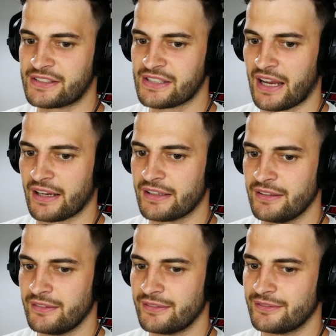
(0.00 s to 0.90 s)

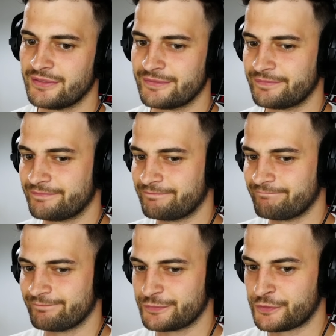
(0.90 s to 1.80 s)
say,
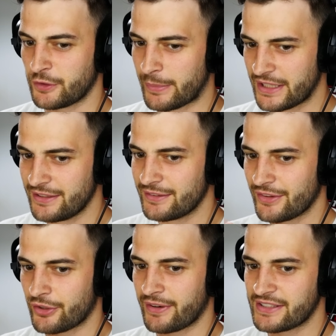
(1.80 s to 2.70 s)
for me,
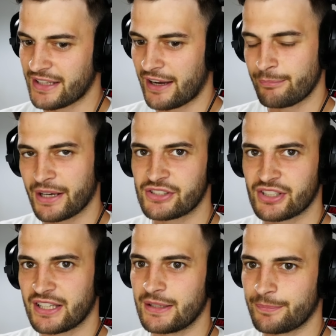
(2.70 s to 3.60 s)
the reason that I've managed to
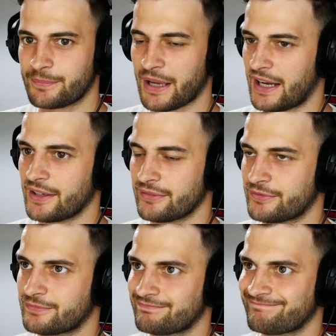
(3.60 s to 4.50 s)
keep kind of
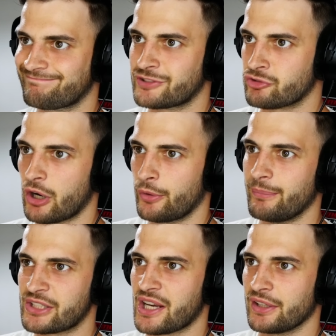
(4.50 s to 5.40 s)
growing
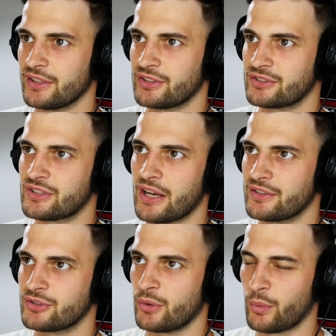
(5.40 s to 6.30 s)
my channel
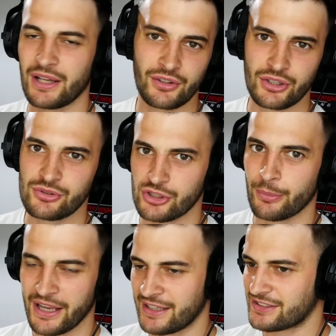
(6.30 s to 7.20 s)
and doing well on YouTube
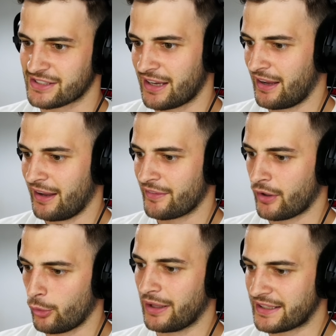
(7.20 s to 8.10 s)
is the
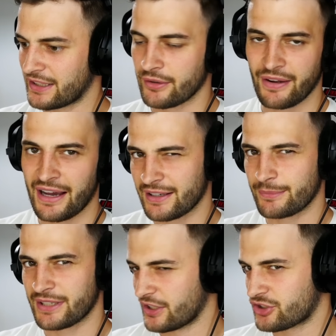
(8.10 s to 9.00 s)
whole idea of
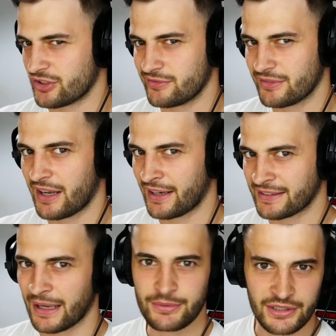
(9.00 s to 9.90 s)
adaptation and
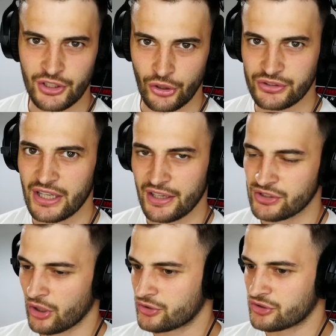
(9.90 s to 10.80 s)
adapting your content and
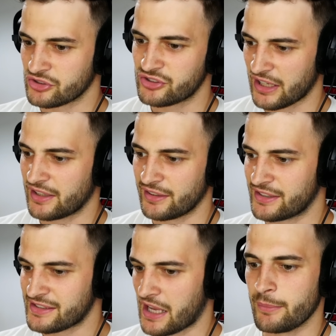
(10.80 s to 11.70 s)
not just staying the
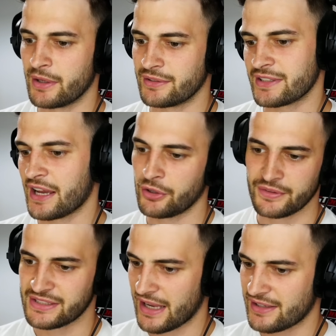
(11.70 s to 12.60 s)
same and getting
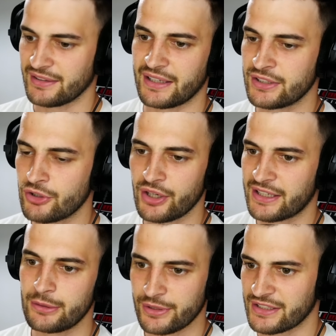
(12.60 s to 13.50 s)
overtaken. Like, you've got to
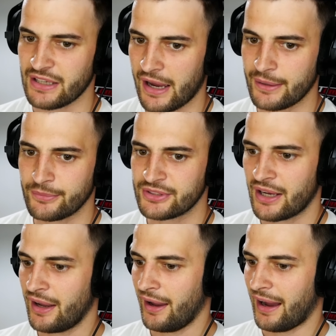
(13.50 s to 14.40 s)
keep with the times.
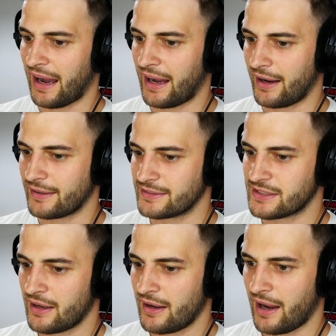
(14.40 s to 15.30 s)
And
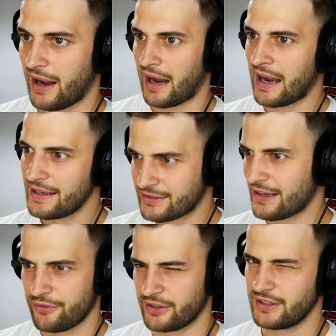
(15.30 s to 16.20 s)
I
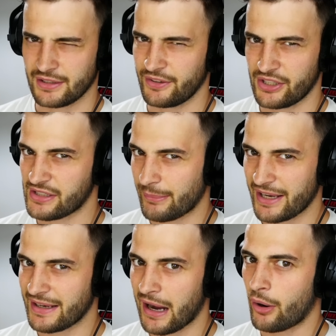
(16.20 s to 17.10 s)
definitely think the videos I
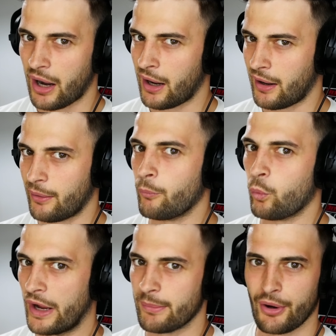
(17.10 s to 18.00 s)
make now are
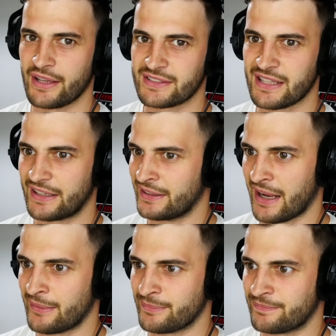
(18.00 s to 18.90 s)
way more entertaining
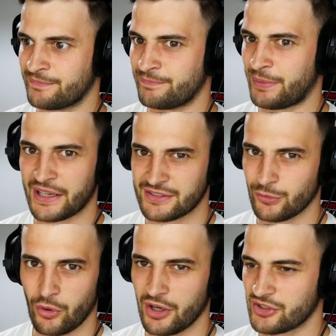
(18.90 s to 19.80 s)
and better to
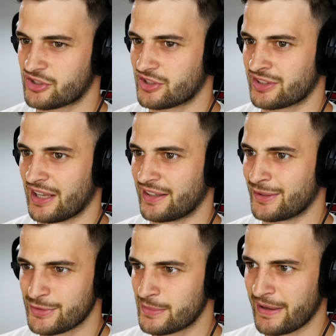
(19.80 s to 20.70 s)
watch than they
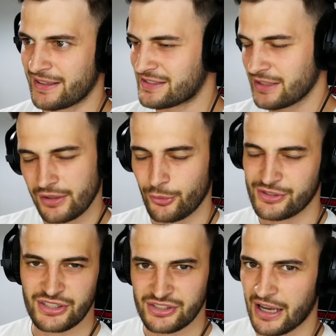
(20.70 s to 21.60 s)
used to be. And there's still
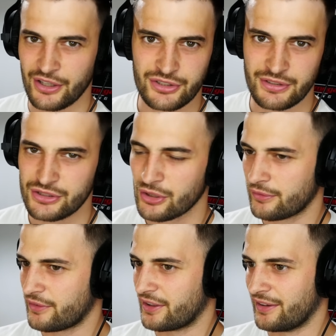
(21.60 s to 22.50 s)
always nostalgia and
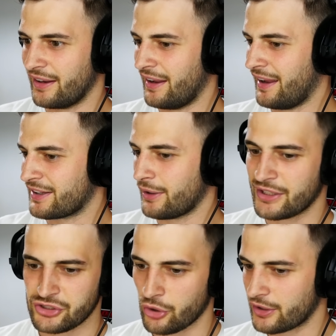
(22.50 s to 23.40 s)
stuff. And, you know, I
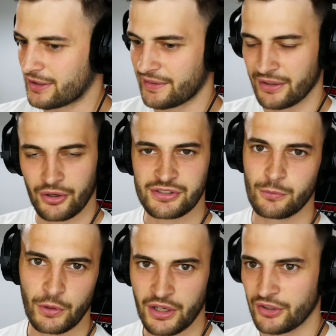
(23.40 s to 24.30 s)
enjoyed like the
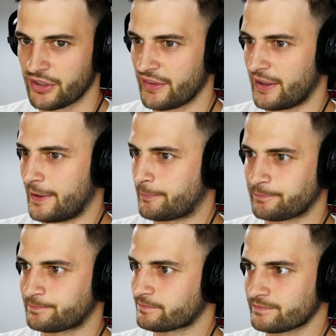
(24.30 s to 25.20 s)
Awesome World and the
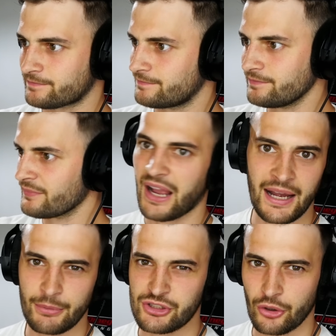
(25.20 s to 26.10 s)

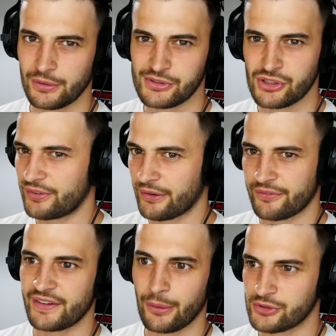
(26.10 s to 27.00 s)
I'm a Jolem stuff and
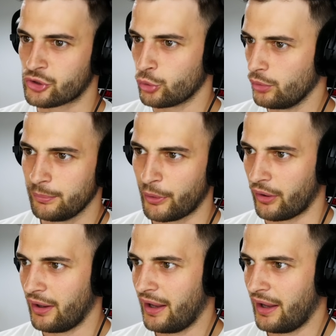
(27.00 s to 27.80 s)
everything. That was cool. But